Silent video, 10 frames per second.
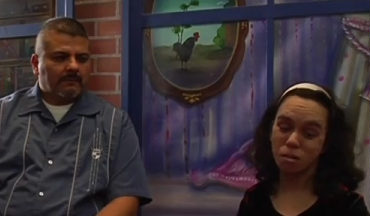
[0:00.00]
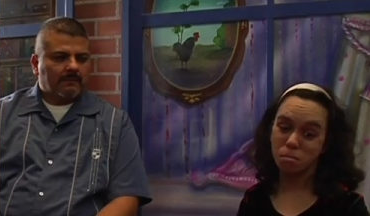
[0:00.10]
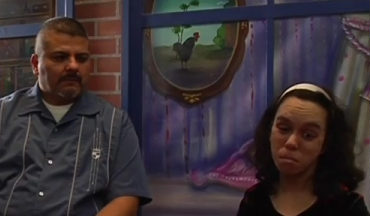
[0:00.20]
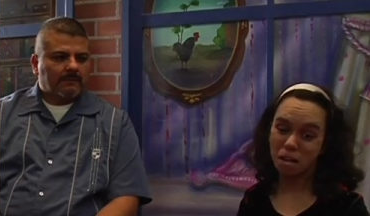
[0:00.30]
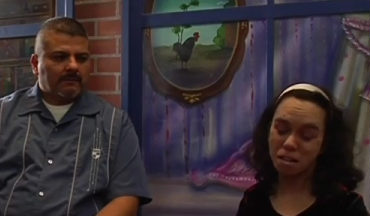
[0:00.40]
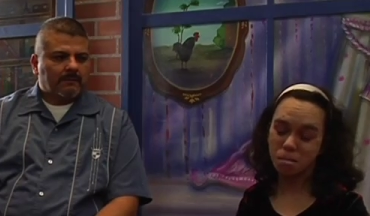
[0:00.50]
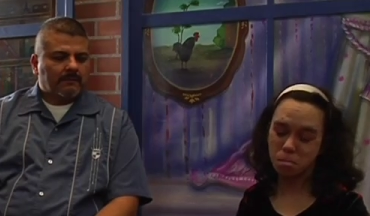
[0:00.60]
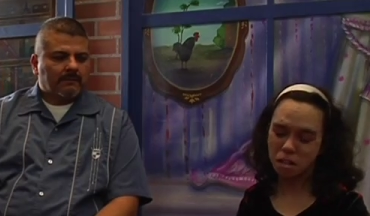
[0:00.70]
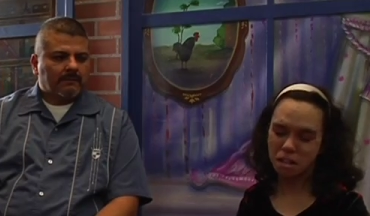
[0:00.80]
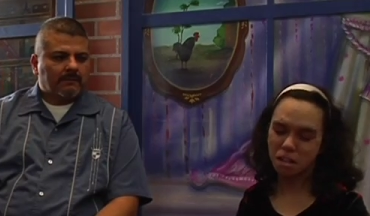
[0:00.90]
Speaker 1: makes
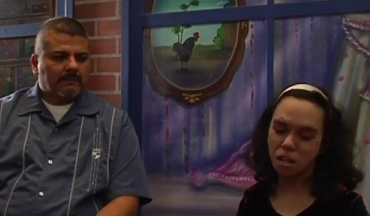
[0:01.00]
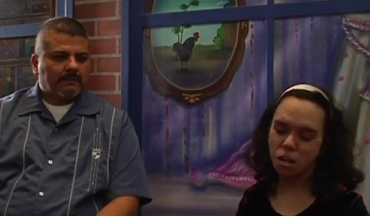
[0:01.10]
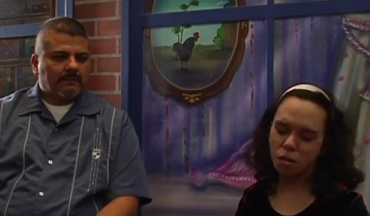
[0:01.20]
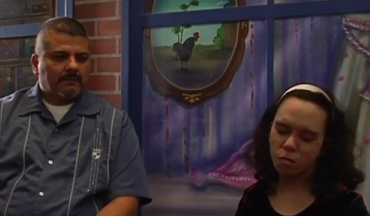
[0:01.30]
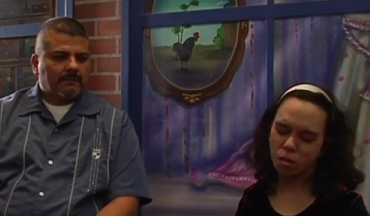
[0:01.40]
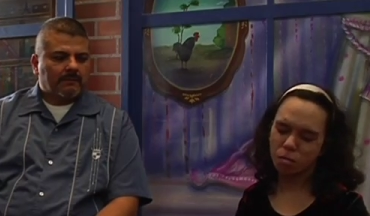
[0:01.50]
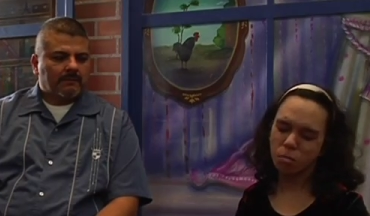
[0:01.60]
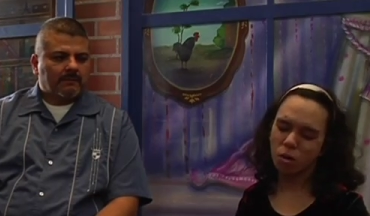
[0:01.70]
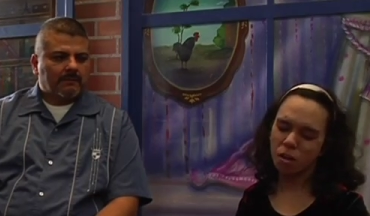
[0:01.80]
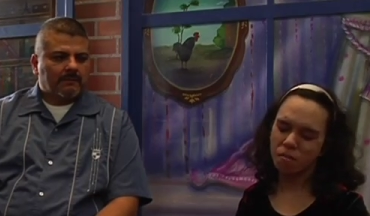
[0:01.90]
me feel
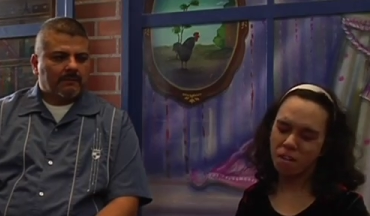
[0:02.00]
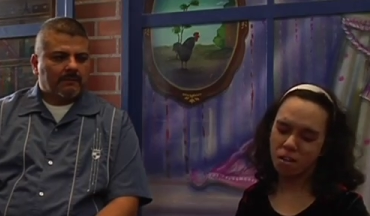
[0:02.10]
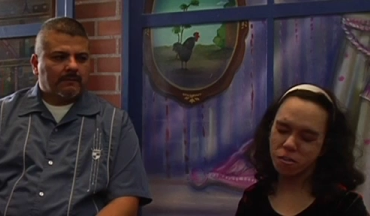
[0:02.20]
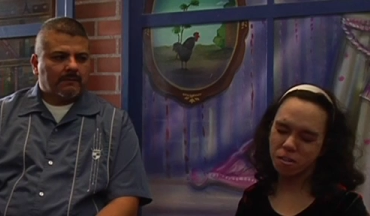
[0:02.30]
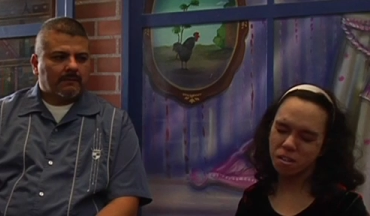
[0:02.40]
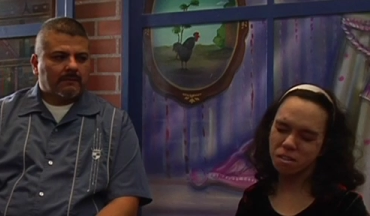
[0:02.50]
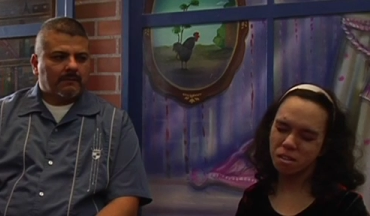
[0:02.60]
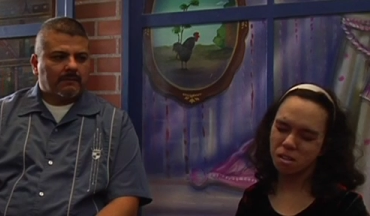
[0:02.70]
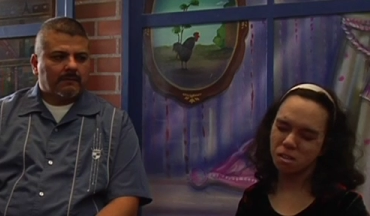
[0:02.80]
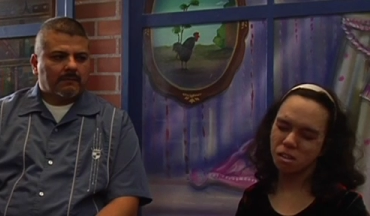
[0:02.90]
more adventurous
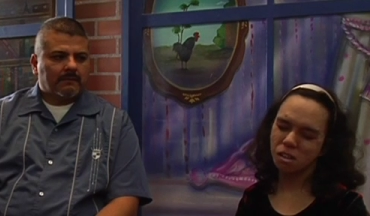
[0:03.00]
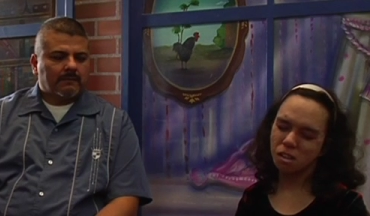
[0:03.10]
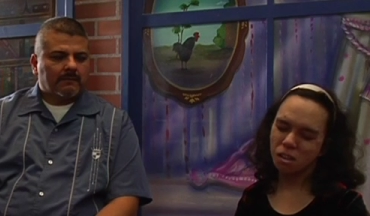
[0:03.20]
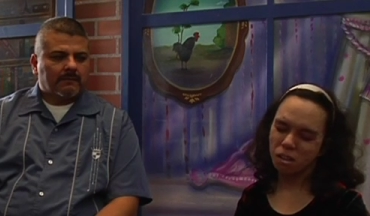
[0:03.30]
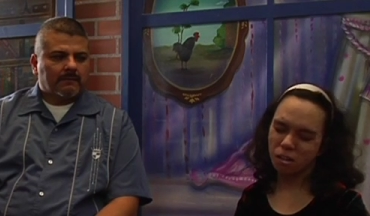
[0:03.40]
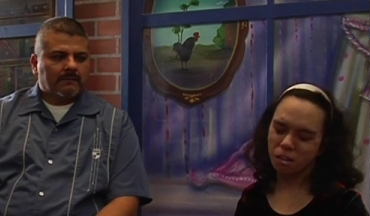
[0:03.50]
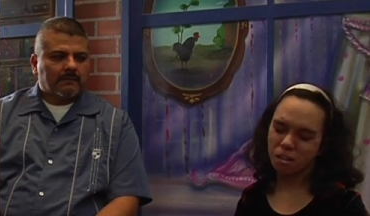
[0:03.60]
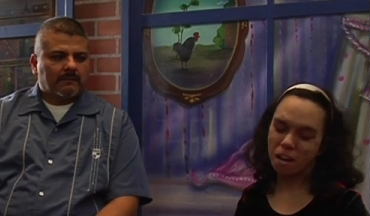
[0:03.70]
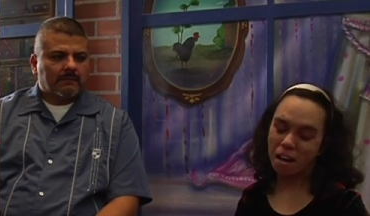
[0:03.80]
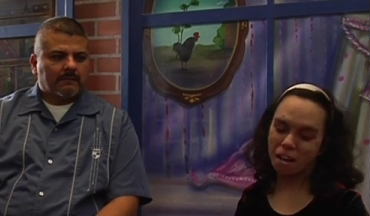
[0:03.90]
and learn
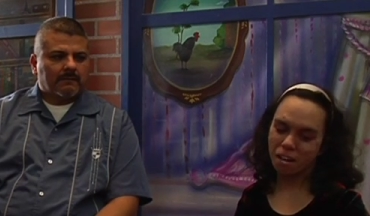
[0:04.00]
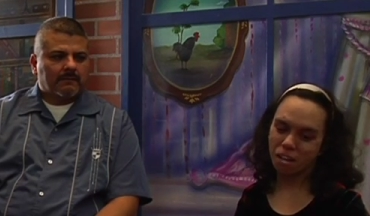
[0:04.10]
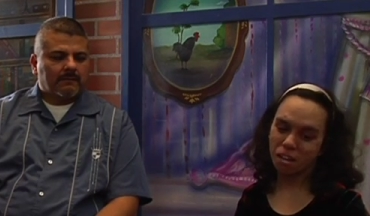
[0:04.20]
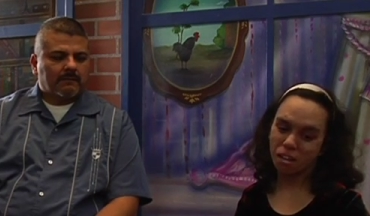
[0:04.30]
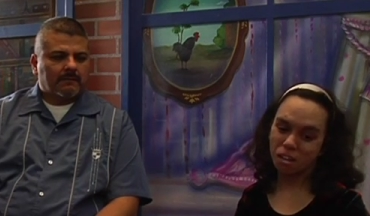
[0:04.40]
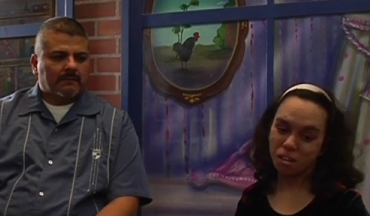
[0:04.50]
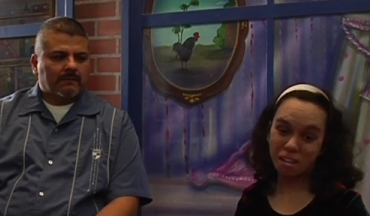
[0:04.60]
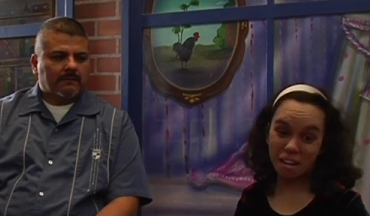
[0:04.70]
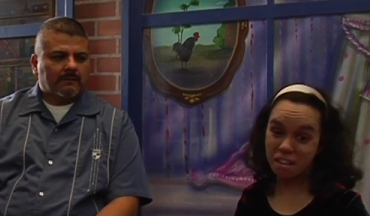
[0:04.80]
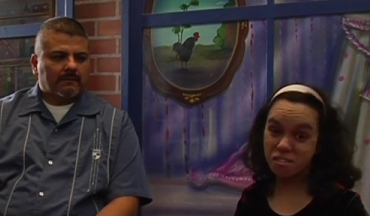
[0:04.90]
how to
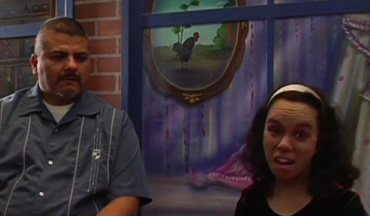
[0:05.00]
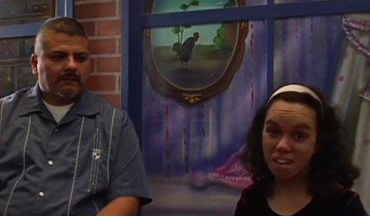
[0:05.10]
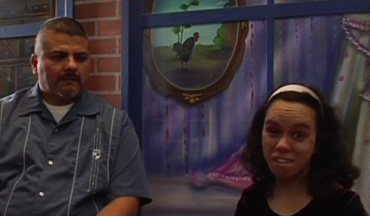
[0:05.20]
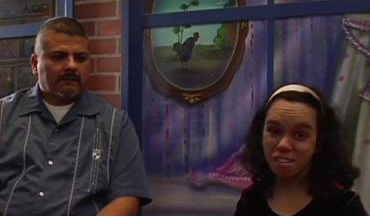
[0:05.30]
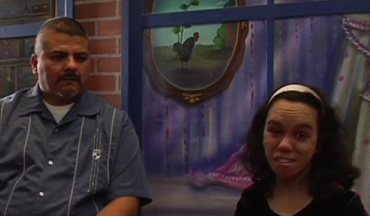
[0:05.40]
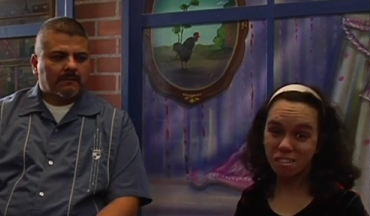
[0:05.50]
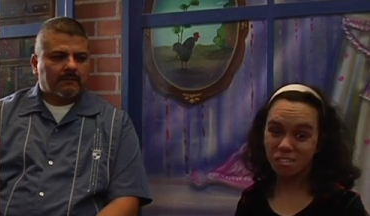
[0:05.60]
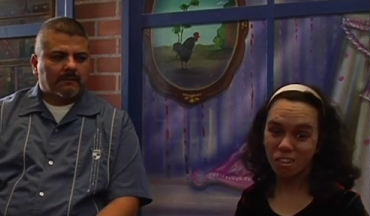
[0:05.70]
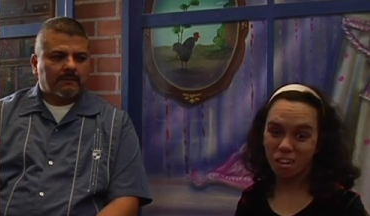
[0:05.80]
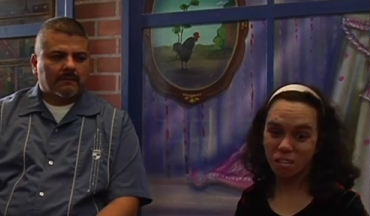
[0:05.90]
take chances in
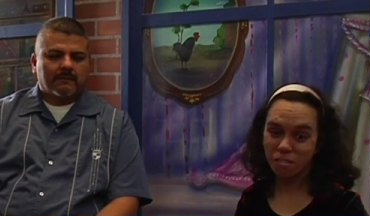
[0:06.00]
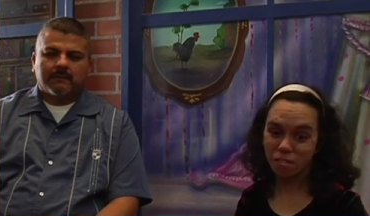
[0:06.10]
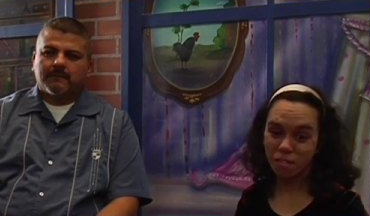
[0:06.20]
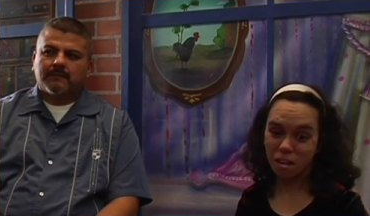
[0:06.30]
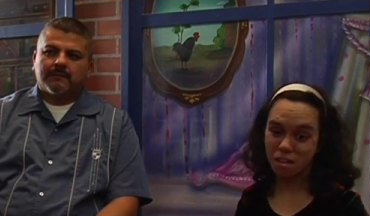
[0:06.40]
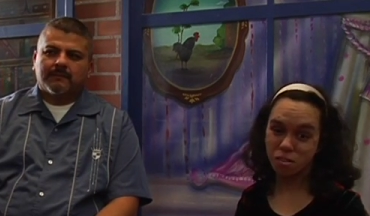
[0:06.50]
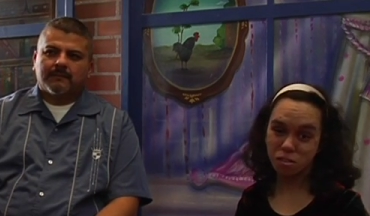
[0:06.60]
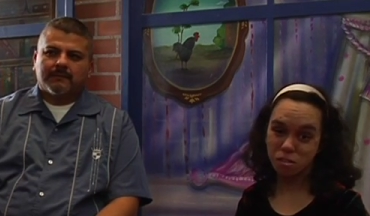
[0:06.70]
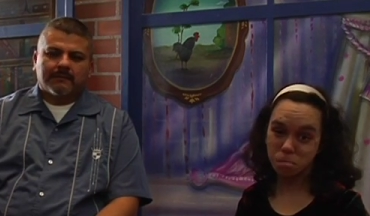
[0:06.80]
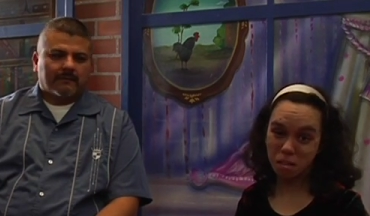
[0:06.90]
life and
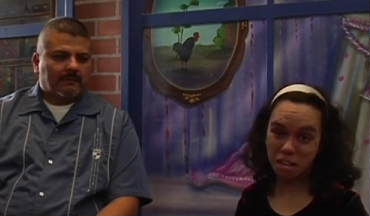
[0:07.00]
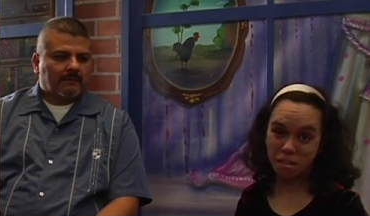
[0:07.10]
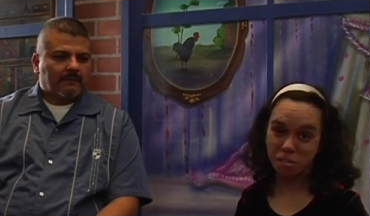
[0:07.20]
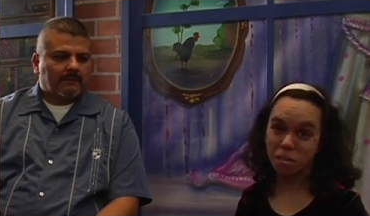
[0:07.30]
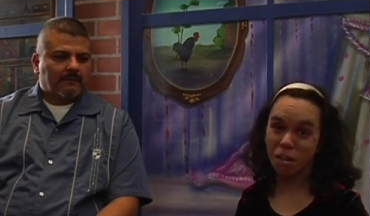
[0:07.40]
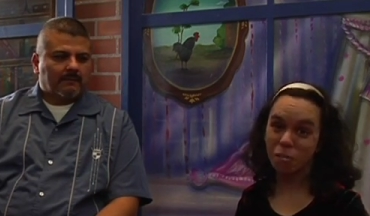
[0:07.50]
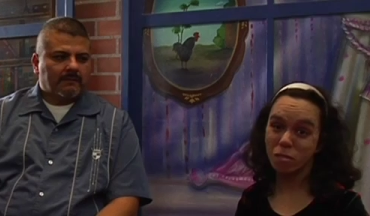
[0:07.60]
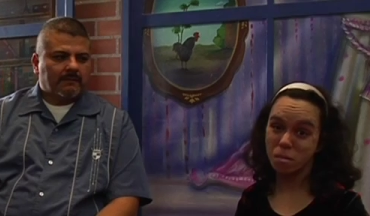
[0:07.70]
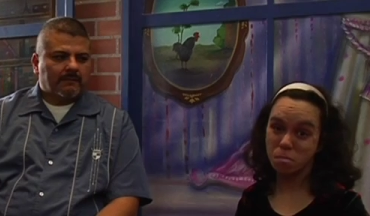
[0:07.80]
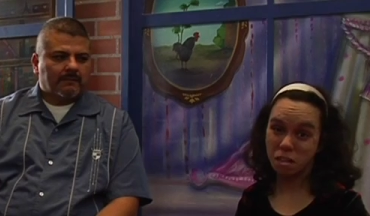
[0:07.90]
just be yourself
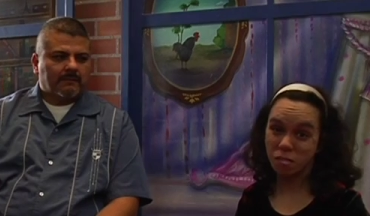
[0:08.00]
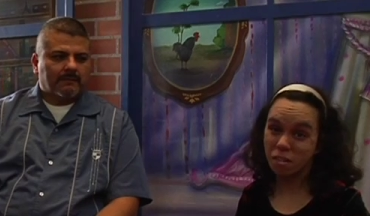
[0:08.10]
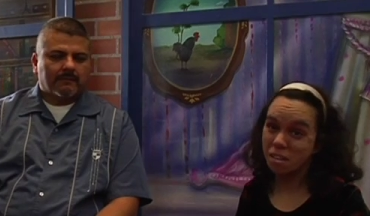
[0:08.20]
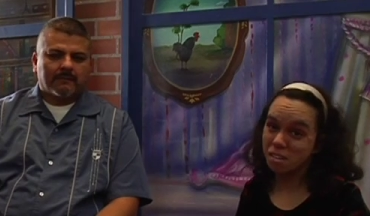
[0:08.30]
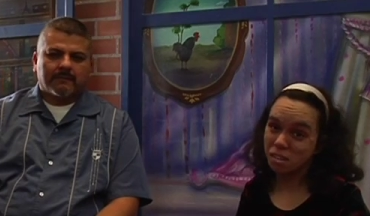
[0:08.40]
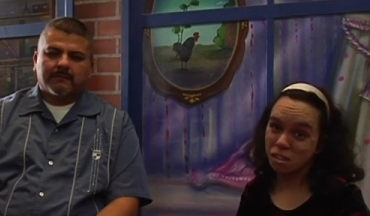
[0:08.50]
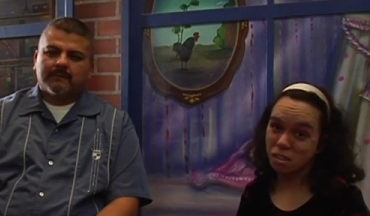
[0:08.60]
and be fun.